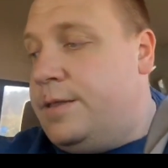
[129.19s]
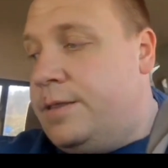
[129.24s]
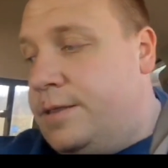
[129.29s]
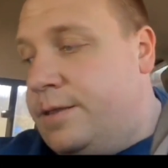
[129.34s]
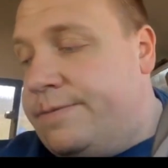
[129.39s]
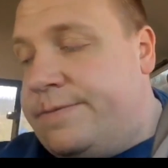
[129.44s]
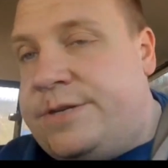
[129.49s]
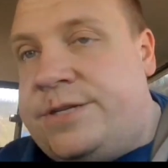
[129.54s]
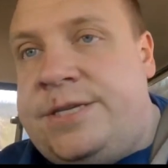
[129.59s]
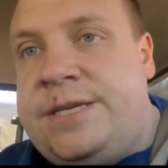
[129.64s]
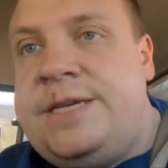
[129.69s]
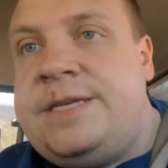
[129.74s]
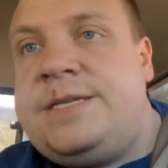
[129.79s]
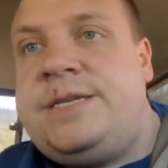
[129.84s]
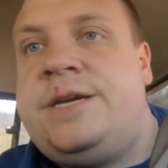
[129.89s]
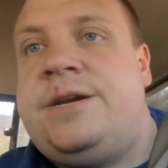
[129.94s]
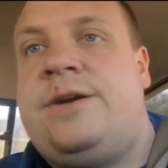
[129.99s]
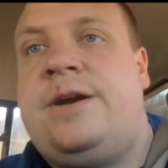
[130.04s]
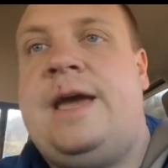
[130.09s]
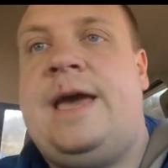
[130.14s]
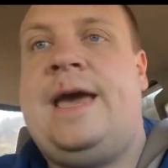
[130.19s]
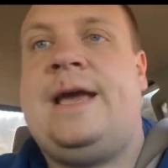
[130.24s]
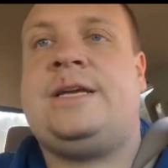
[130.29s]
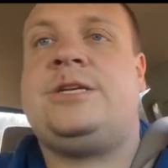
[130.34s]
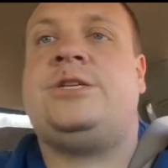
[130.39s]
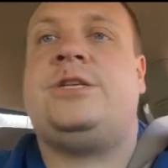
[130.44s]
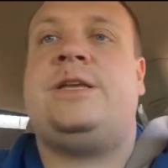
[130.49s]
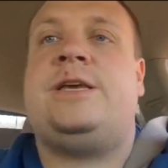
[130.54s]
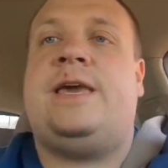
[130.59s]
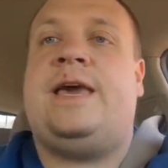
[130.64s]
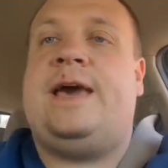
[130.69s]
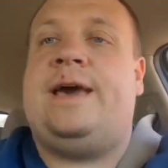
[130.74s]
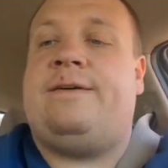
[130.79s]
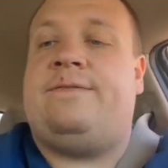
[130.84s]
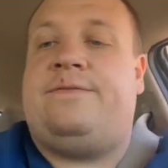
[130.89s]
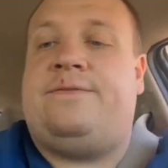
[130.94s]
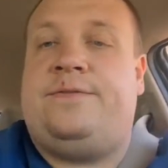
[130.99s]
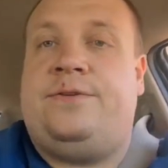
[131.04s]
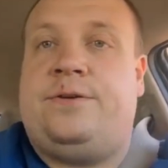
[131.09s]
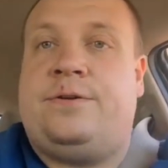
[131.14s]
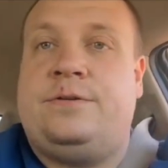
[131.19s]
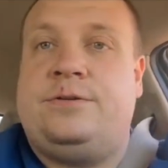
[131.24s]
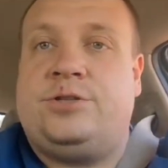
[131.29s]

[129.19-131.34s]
the receipts here actually have your